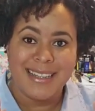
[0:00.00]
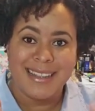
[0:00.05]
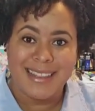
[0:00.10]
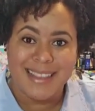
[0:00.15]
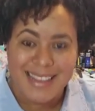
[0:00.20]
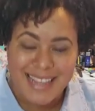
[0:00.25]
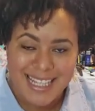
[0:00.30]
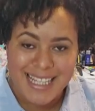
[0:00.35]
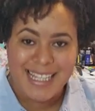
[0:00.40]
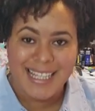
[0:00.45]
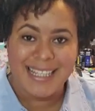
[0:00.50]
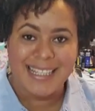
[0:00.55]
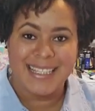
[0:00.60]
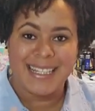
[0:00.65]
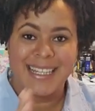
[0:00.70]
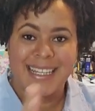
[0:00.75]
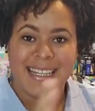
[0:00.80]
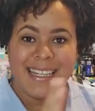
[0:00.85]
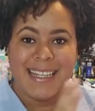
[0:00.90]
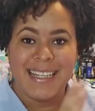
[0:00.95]

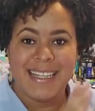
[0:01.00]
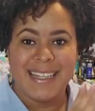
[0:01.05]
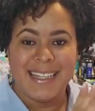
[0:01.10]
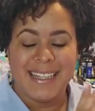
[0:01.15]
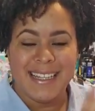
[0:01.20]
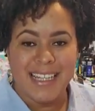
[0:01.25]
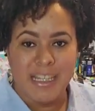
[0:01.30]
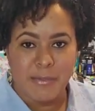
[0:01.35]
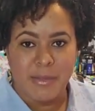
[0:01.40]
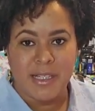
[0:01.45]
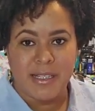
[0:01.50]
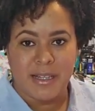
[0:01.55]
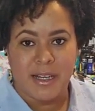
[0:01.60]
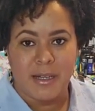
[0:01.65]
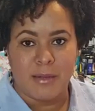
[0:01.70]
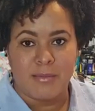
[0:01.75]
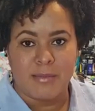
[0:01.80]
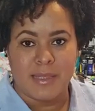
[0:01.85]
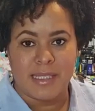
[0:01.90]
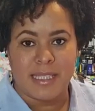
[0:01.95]
then it
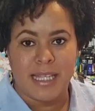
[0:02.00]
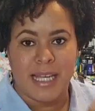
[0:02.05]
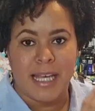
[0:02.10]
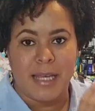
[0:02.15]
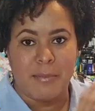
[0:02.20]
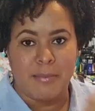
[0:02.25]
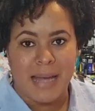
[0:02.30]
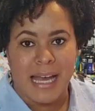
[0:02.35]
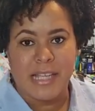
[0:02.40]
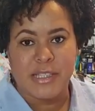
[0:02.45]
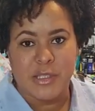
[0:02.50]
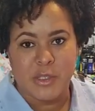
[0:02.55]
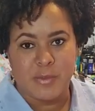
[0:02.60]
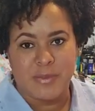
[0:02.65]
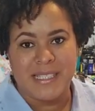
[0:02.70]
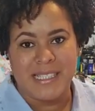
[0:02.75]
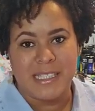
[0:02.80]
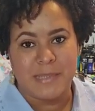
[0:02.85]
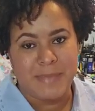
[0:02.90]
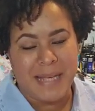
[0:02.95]
becomes a
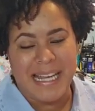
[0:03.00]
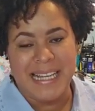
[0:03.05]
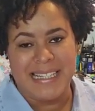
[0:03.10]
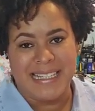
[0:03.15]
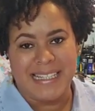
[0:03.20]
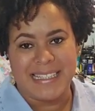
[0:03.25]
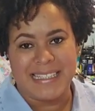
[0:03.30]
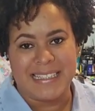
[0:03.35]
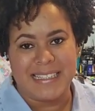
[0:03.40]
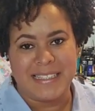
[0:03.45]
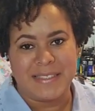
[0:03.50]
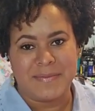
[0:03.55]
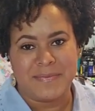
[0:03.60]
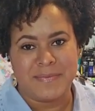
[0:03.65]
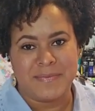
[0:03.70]
masterpiece painting.